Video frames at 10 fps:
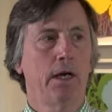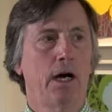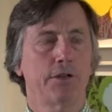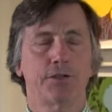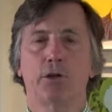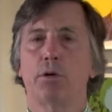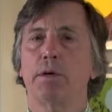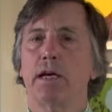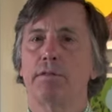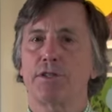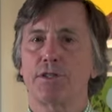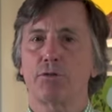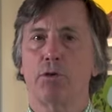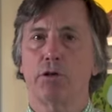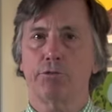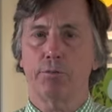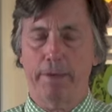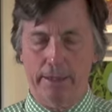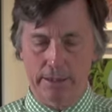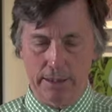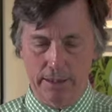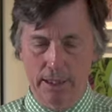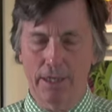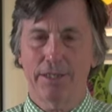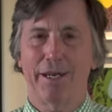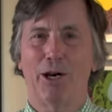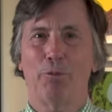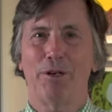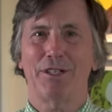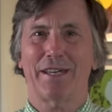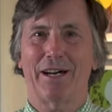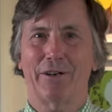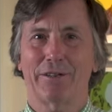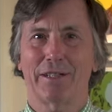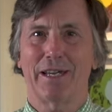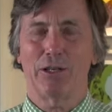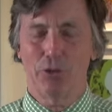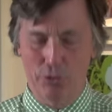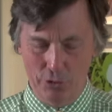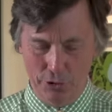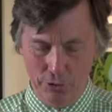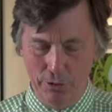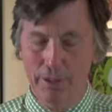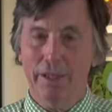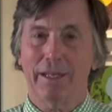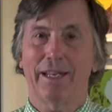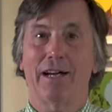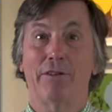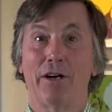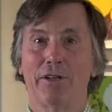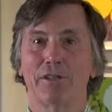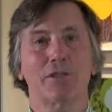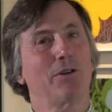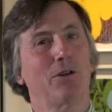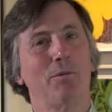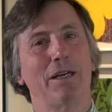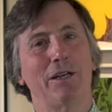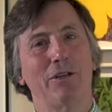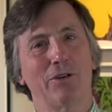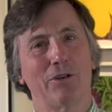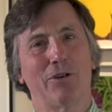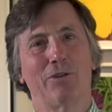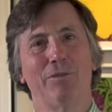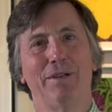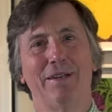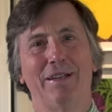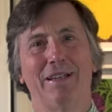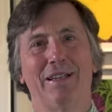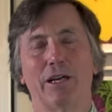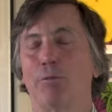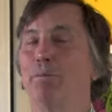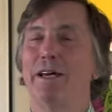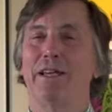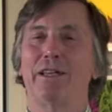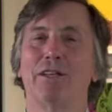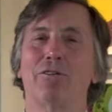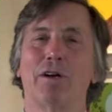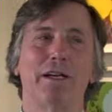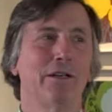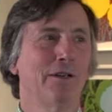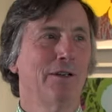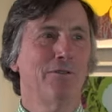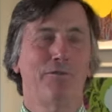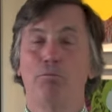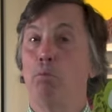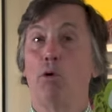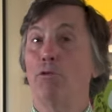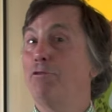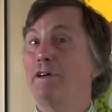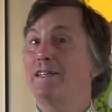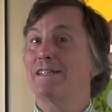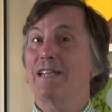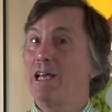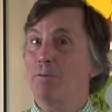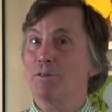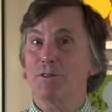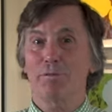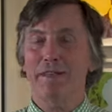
Hunt Slonim gave us this wonderful painting to help us out. And you too can have a Hunt Slonim in your home like many of the great bold-faced names of